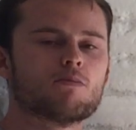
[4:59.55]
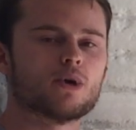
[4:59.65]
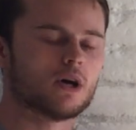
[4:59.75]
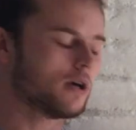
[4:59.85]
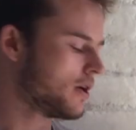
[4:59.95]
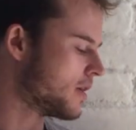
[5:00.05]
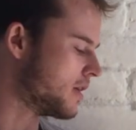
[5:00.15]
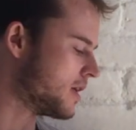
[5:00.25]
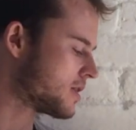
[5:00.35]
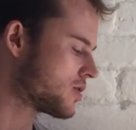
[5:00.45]
But
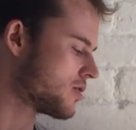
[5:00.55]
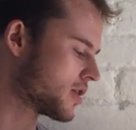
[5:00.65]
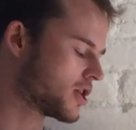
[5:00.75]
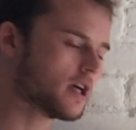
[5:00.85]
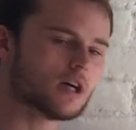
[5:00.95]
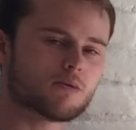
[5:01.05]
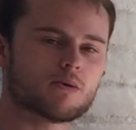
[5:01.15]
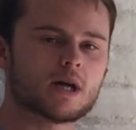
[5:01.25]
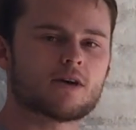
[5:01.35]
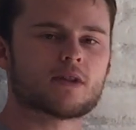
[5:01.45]
this structure here where
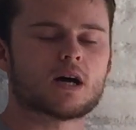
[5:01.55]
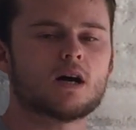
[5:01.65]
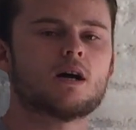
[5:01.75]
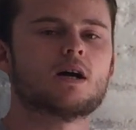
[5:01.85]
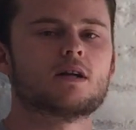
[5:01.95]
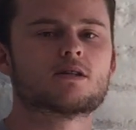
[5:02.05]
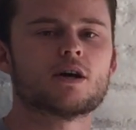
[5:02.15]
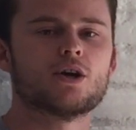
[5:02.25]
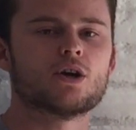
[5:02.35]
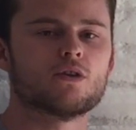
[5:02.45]
we have that higher
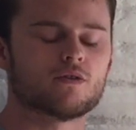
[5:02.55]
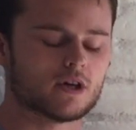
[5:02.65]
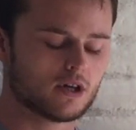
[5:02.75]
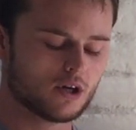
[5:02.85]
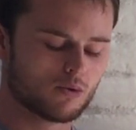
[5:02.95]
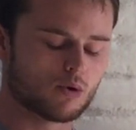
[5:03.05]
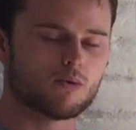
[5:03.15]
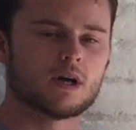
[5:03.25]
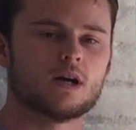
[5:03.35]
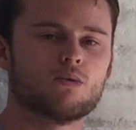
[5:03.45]
turnover, what
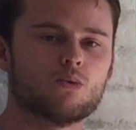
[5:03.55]
we're